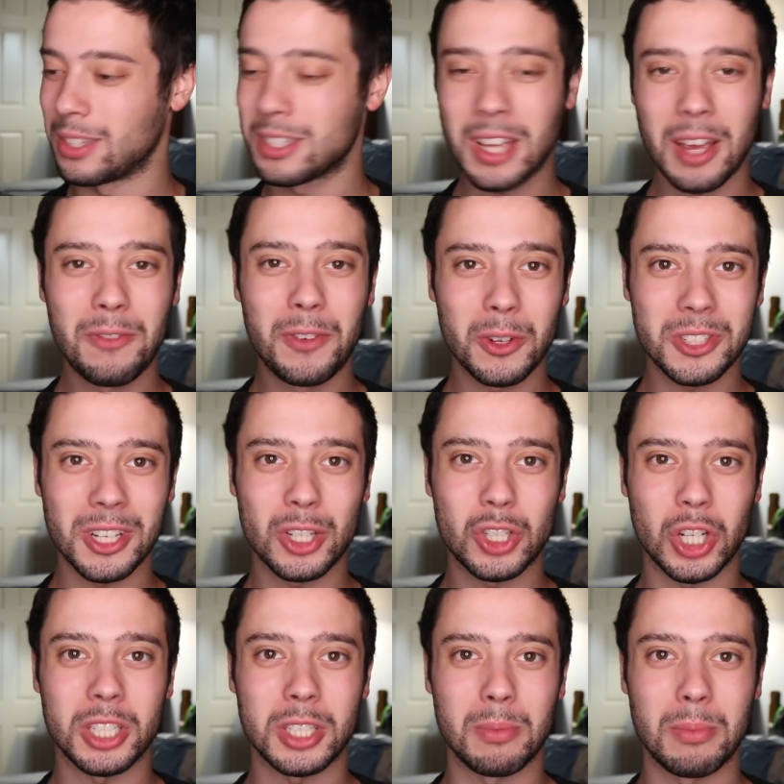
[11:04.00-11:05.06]
This guy feels like
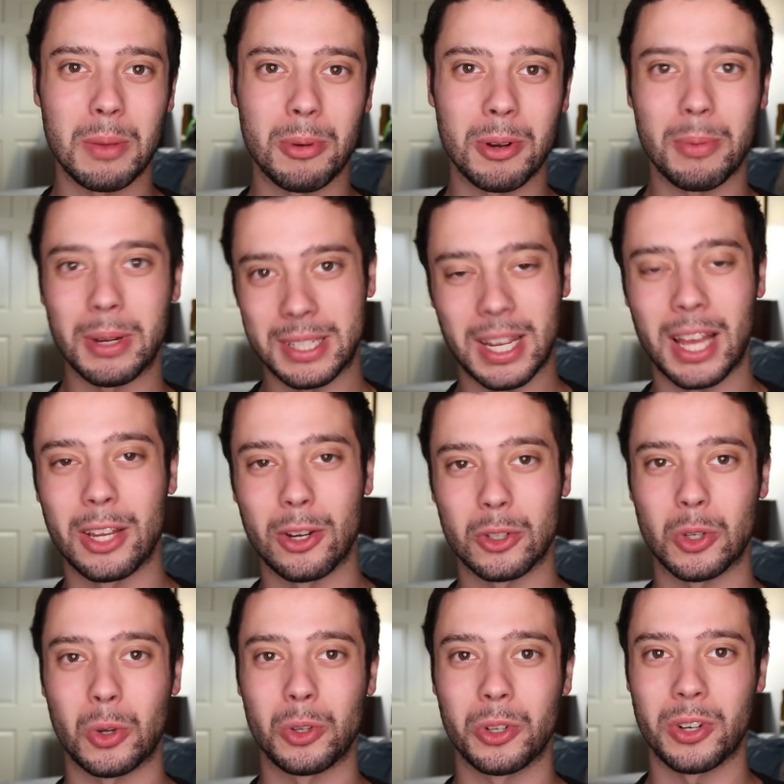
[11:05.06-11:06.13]
Justin Bieber, but 10
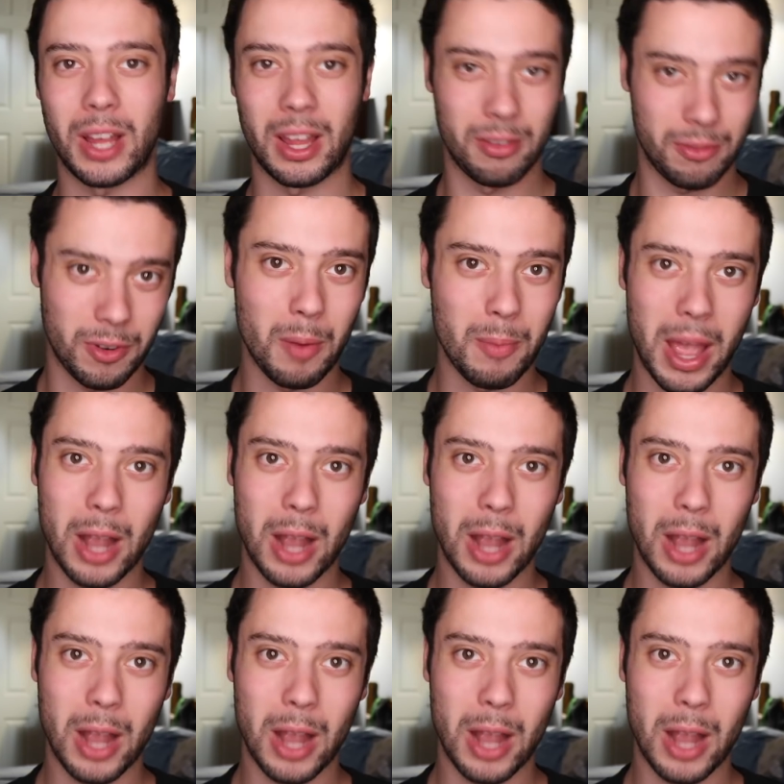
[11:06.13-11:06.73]
years older and from